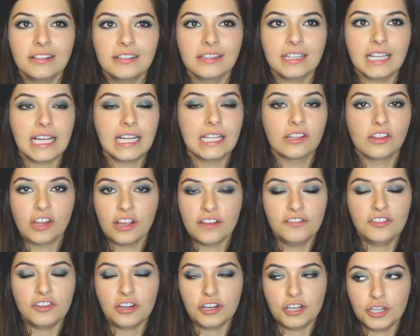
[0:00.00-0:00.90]

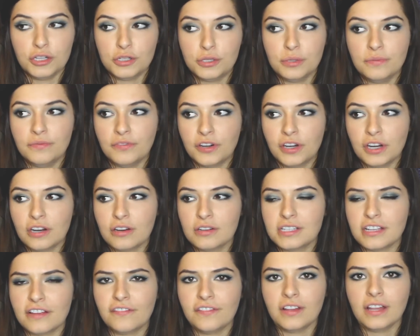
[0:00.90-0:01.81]
lived on YouTube for
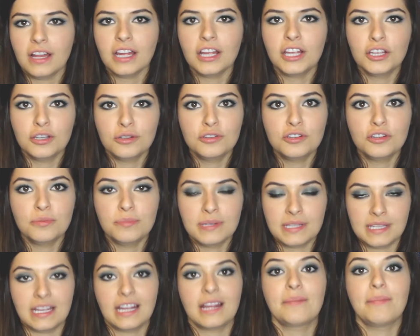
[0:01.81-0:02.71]
years. I feel like YouTube
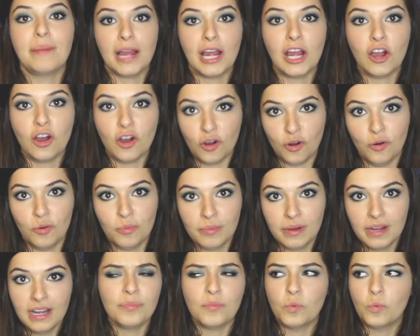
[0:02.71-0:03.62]
is like my
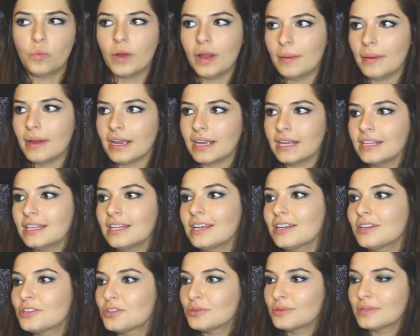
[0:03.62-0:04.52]
home. Way back
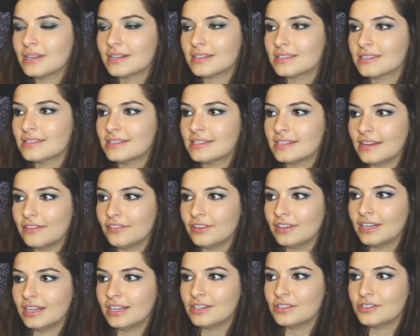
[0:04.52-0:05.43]
in
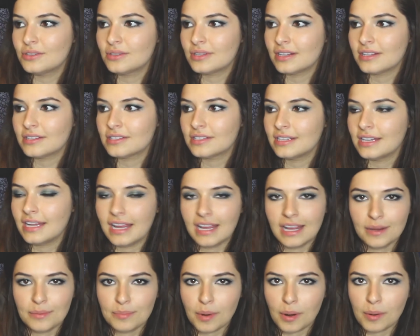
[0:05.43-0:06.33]
2007 and
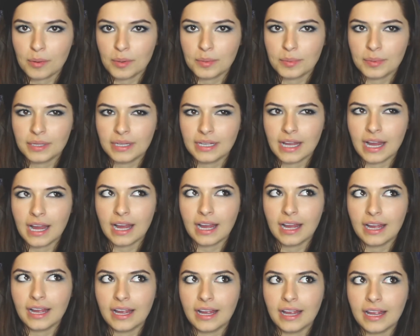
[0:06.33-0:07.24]
2008 probably,
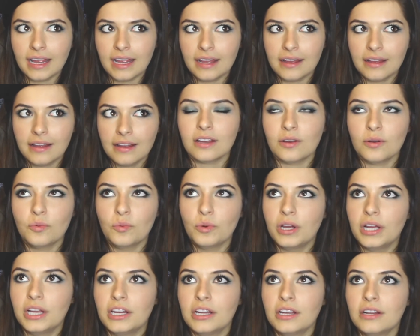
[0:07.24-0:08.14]
I
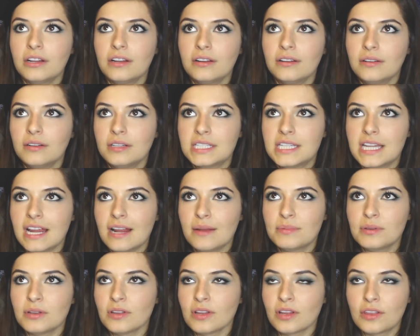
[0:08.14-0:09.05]
would stay
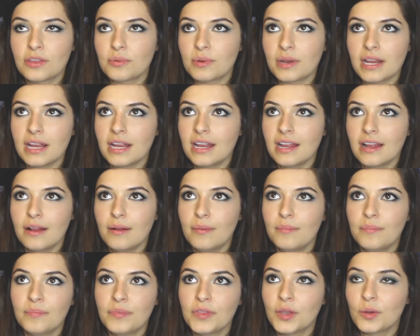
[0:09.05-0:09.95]
up till 3
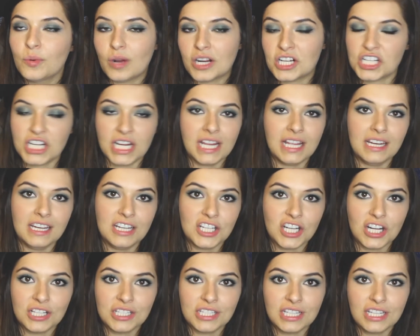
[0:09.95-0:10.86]
a.m. watching Katie
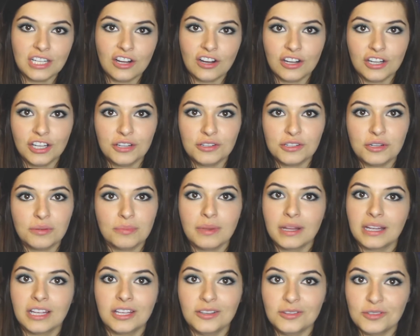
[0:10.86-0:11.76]
Johnson on YouTube.
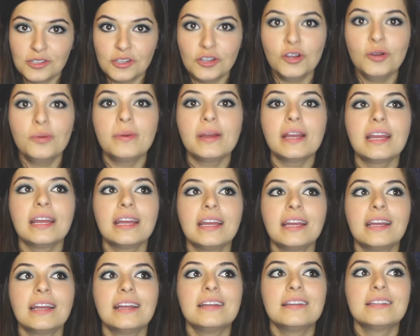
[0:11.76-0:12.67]
YouTube
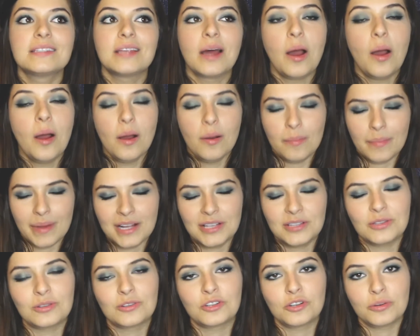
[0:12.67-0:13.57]
is
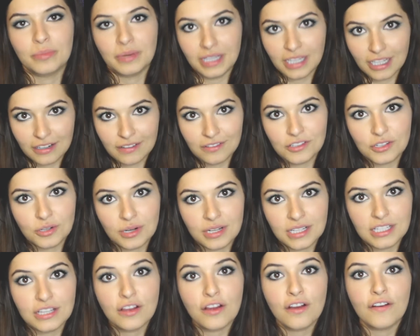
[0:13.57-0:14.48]
my social media of
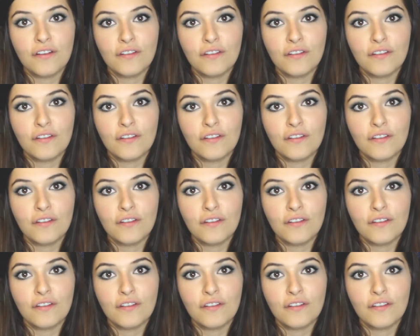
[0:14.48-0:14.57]
choice